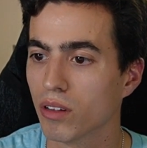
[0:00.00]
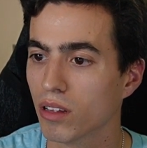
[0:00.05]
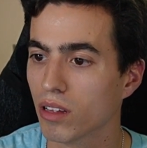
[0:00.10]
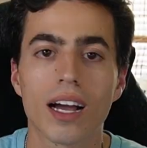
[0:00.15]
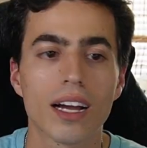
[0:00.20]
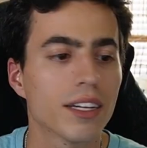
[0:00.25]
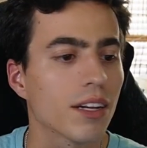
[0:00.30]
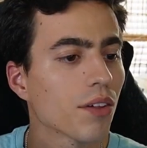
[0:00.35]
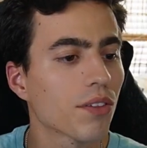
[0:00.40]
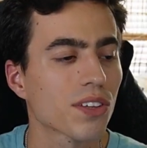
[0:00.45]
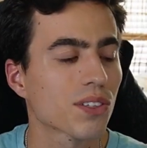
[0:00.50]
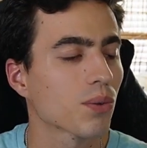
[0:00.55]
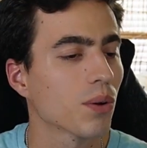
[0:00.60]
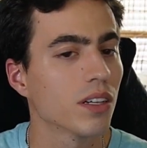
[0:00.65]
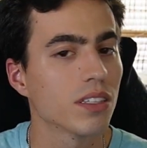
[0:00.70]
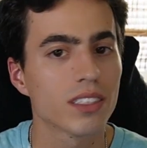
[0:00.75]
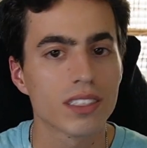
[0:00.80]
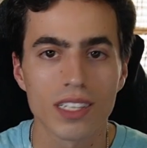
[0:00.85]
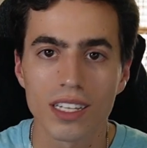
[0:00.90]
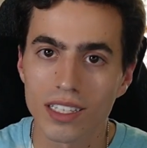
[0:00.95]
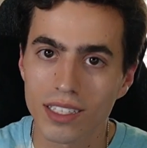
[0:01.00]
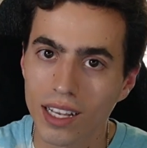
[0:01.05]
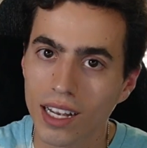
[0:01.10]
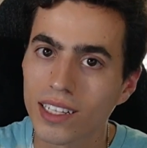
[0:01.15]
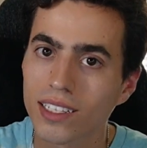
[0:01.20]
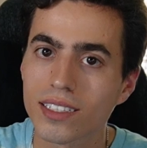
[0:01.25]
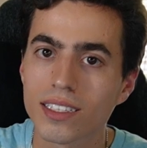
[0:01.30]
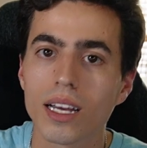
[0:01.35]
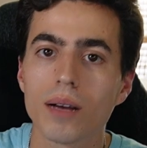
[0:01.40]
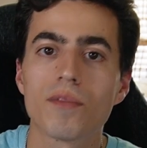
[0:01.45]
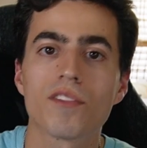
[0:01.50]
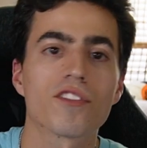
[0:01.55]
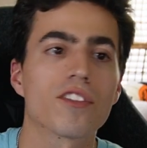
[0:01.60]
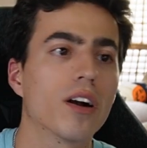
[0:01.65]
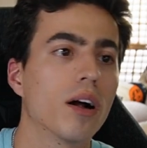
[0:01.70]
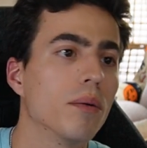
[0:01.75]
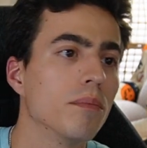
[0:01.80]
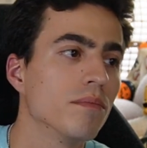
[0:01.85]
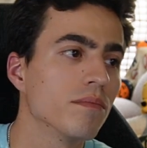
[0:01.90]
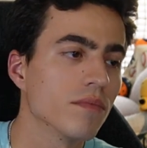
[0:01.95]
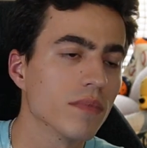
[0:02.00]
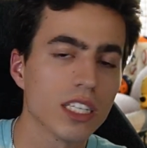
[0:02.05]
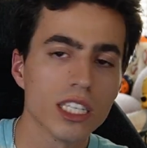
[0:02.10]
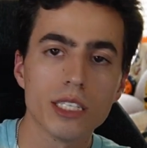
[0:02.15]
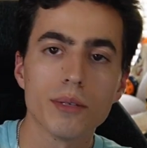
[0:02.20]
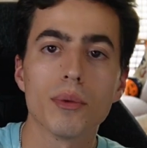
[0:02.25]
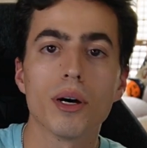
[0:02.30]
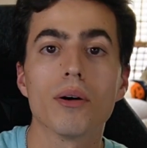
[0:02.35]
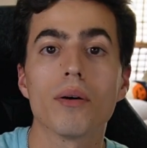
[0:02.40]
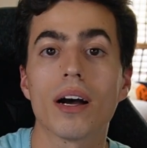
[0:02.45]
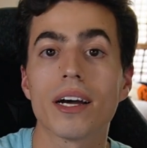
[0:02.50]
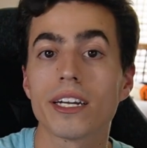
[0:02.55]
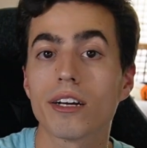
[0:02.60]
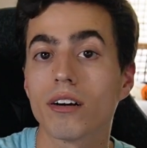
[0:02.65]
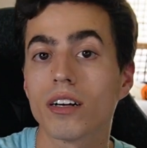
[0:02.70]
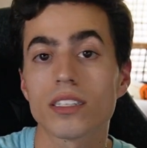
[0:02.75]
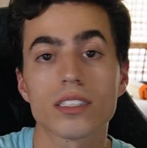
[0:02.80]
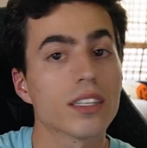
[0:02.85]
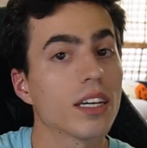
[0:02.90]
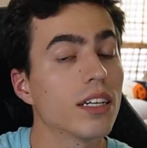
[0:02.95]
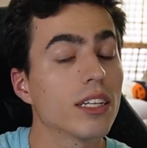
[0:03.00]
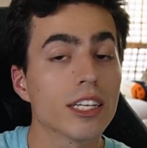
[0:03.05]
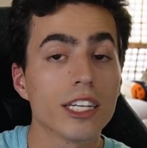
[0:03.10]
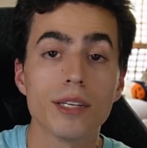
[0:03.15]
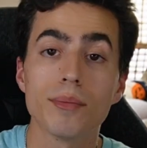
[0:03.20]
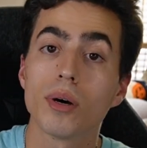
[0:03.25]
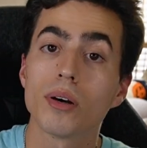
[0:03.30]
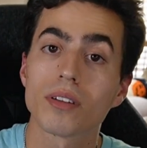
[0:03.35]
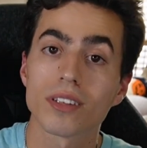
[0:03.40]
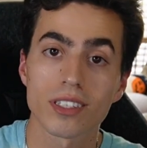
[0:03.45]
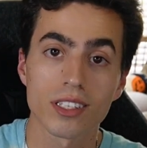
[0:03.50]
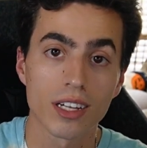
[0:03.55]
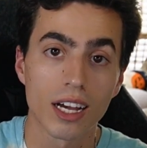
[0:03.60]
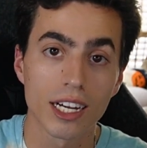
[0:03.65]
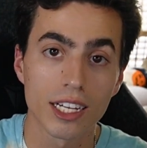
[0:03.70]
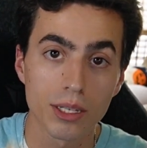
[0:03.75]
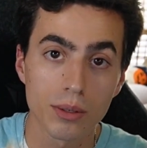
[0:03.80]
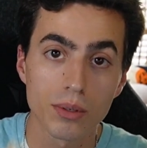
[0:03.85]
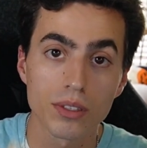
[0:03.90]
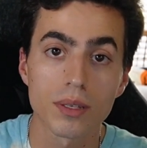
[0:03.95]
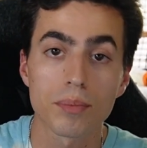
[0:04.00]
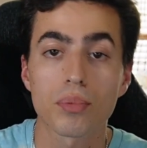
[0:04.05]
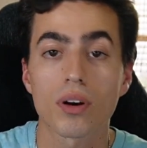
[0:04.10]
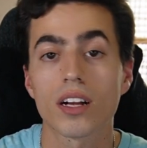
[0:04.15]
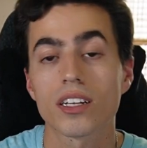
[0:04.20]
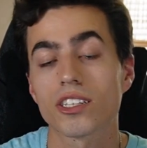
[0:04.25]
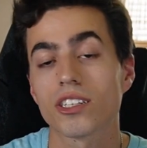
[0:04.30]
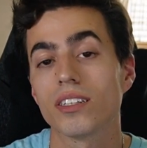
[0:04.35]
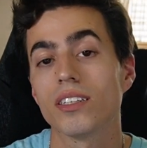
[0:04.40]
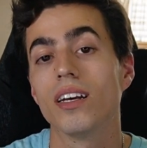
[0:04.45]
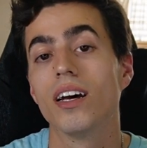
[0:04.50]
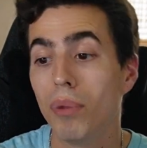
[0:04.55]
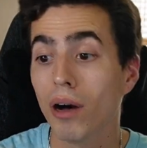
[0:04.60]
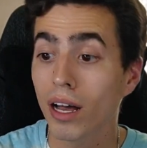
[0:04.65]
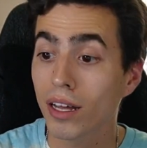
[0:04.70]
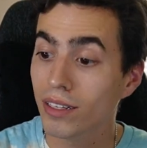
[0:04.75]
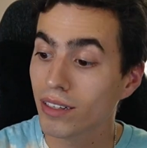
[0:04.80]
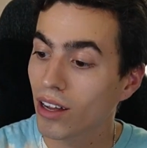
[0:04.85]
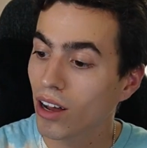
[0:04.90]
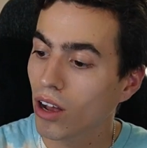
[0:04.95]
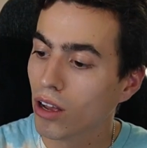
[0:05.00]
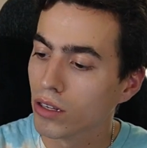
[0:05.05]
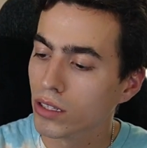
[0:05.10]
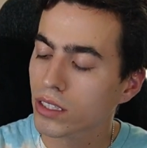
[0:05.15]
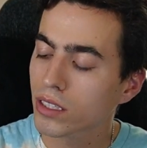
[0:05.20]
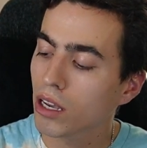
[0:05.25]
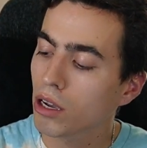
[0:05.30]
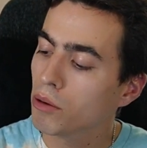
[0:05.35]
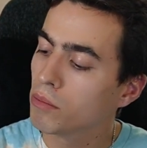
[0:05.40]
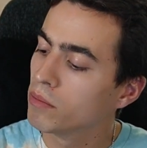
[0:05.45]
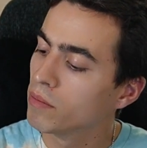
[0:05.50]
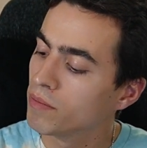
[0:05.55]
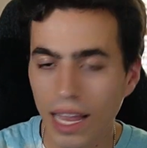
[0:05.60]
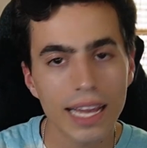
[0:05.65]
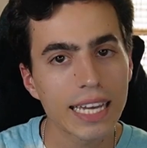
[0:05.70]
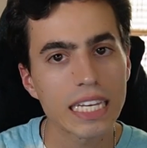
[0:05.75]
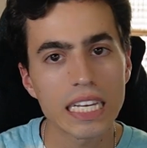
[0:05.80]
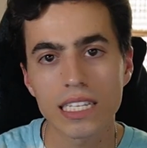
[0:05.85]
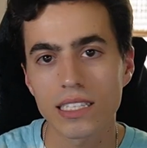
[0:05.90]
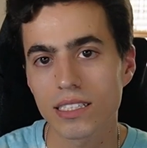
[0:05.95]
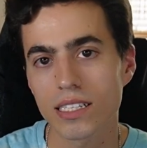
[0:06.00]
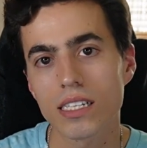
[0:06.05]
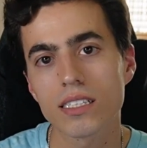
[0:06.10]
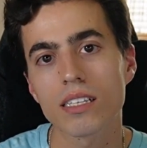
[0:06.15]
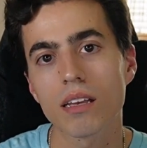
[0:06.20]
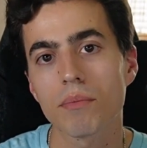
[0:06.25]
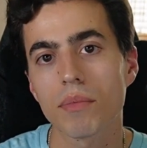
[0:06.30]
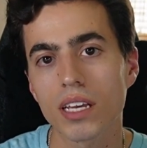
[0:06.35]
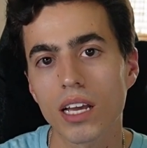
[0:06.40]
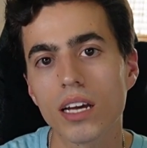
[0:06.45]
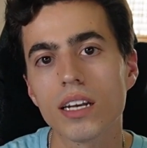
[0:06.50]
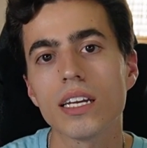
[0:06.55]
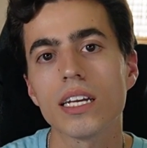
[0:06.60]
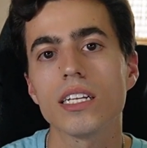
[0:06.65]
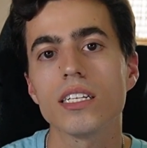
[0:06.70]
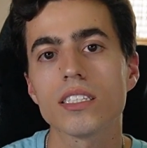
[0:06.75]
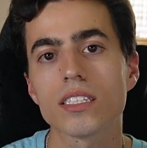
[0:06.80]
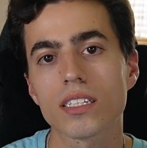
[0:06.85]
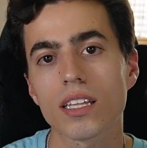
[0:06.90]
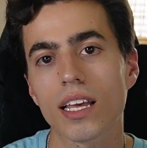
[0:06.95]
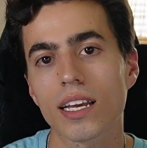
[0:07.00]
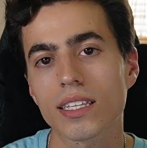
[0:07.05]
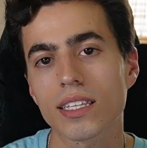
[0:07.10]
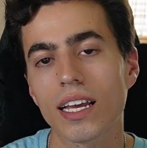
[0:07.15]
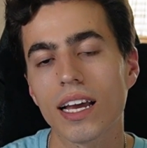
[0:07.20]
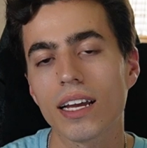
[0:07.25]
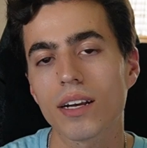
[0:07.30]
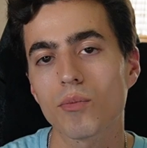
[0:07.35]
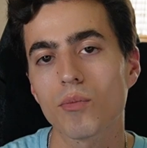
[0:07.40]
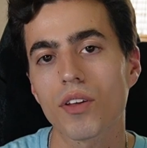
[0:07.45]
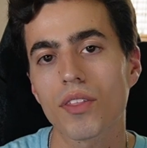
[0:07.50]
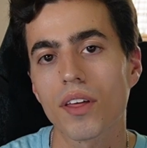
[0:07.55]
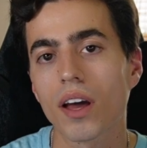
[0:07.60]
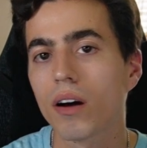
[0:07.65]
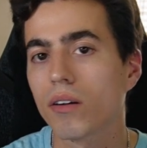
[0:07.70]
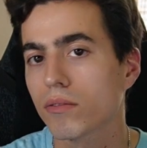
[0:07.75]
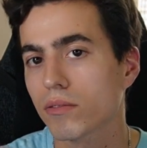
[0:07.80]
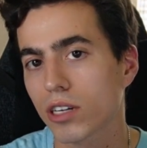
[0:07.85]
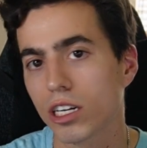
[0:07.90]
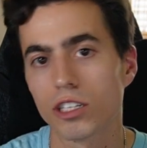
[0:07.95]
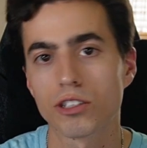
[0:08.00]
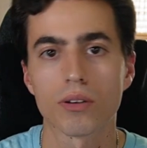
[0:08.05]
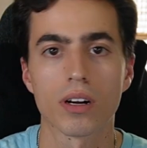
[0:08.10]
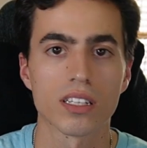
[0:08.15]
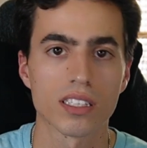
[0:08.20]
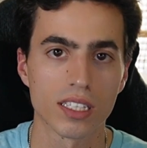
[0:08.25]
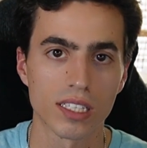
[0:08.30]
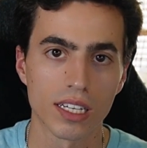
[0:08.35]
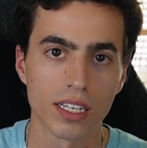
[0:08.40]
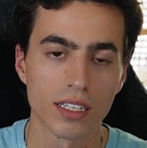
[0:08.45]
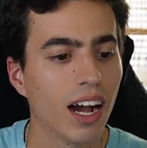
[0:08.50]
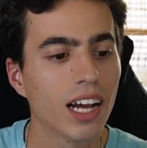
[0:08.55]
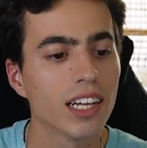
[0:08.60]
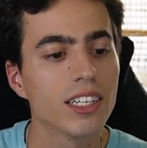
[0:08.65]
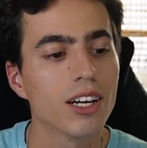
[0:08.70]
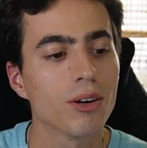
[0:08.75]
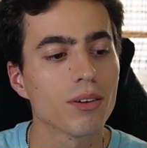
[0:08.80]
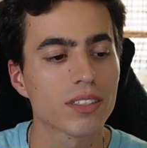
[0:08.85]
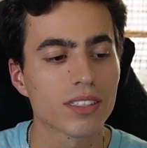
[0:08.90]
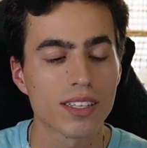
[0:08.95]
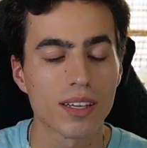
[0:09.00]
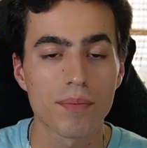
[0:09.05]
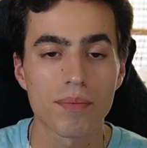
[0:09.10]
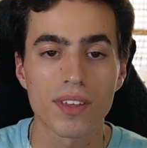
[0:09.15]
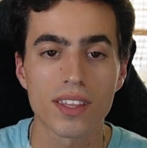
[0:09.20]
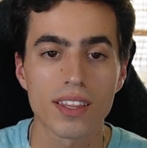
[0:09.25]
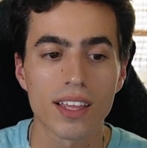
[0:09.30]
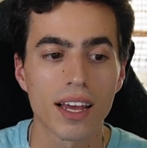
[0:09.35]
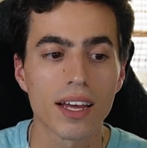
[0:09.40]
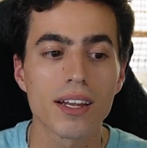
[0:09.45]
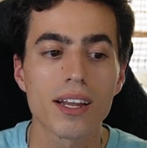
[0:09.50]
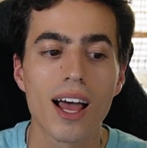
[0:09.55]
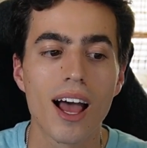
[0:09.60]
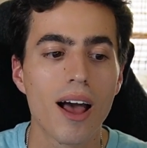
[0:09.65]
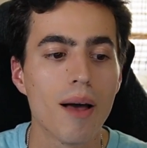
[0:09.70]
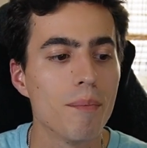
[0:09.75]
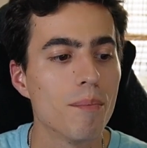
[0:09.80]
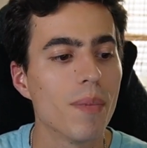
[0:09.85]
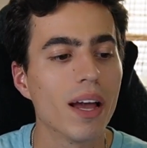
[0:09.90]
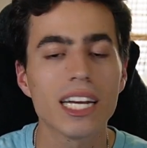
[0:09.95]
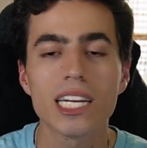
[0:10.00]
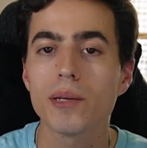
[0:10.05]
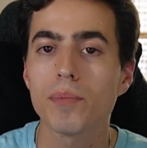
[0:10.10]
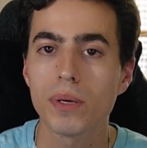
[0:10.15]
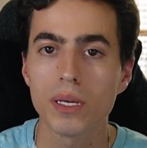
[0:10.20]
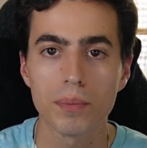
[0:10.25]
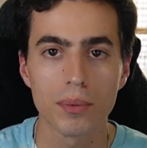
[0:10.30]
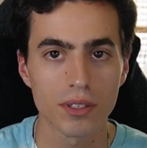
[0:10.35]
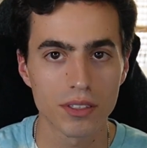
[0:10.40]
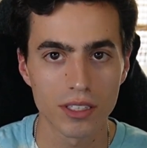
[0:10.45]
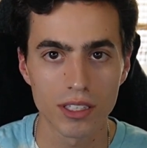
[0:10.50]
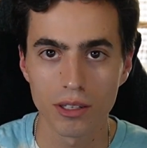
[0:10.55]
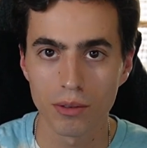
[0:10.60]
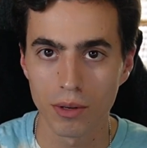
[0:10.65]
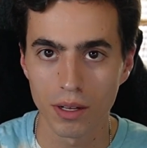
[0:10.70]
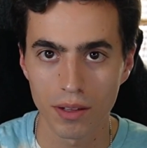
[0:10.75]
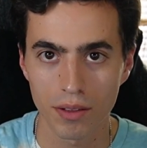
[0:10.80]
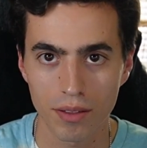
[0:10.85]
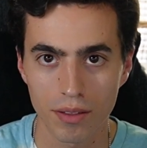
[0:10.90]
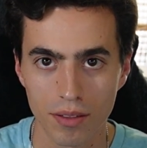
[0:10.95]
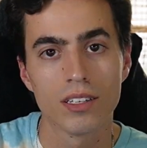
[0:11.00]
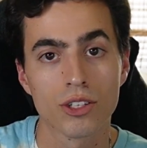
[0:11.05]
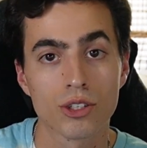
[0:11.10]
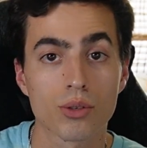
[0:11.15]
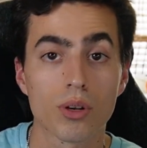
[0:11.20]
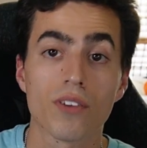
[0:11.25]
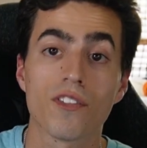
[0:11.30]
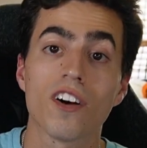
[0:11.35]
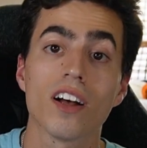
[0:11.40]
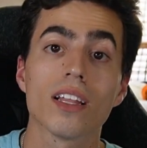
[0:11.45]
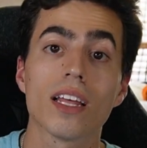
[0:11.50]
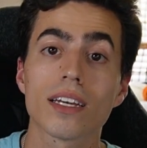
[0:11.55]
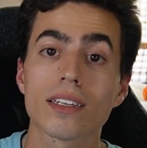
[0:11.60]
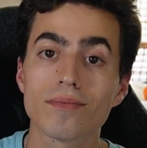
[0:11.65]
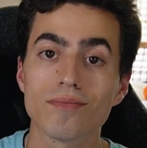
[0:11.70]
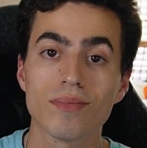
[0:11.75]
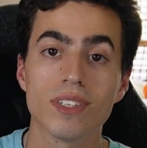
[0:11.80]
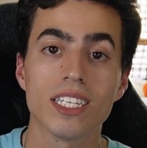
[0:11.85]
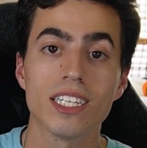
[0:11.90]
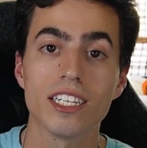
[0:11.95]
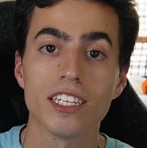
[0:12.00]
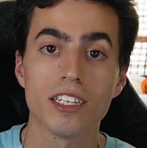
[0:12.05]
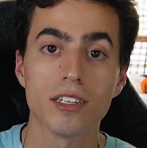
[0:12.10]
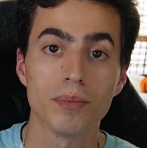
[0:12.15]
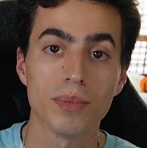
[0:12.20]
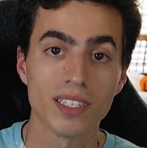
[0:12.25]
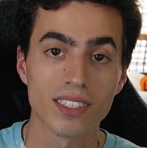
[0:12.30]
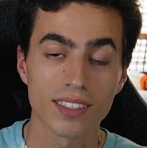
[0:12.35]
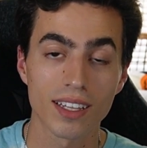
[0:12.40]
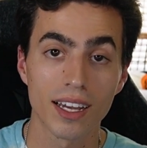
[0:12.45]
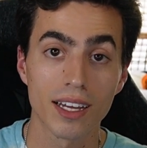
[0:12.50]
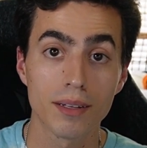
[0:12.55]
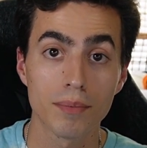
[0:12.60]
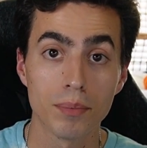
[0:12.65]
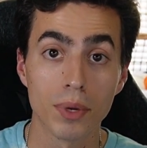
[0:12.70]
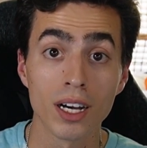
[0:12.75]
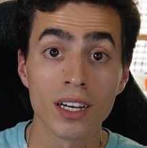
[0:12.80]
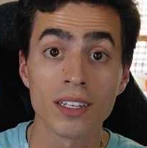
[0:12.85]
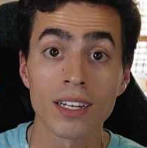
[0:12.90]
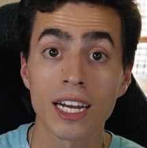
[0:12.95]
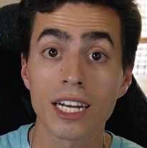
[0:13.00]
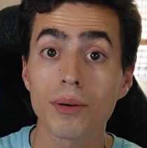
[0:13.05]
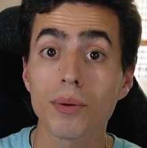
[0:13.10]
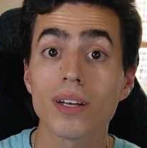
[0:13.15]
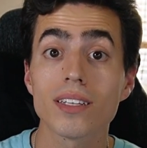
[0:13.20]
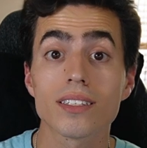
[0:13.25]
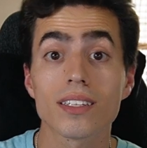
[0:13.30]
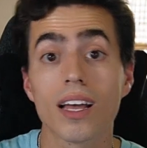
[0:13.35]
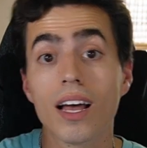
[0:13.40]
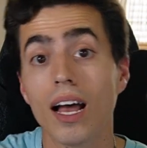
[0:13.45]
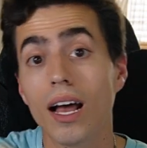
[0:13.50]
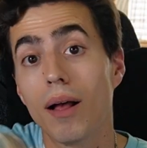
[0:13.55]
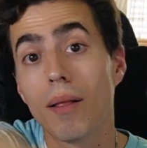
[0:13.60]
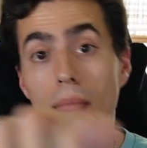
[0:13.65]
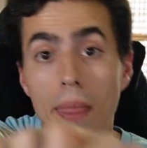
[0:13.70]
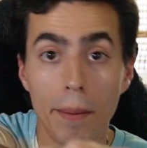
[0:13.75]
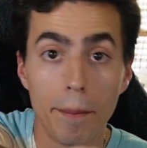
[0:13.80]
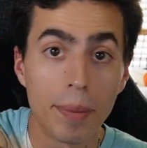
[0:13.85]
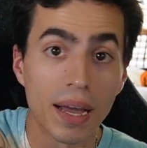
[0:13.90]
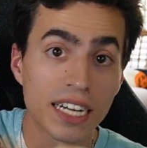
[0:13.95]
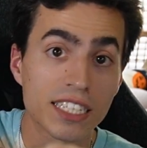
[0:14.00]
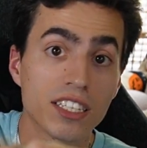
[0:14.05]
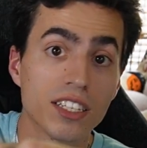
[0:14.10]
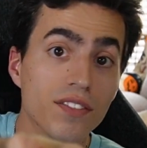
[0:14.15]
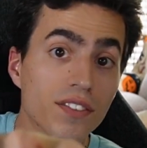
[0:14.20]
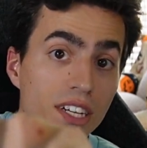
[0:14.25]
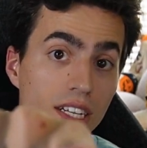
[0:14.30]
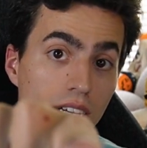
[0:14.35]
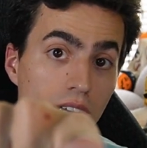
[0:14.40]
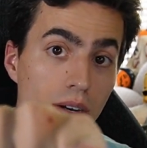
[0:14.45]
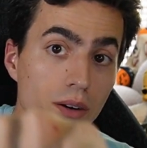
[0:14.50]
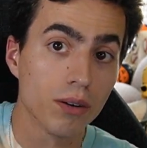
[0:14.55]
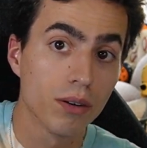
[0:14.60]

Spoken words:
I know this was a sidestep from emo. I know I said emo does not equal depression, but also I can't say something unhinged like that without addressing it. I know it's something that many people deal with, so I felt like it needed to be said. But anyways, back to the video.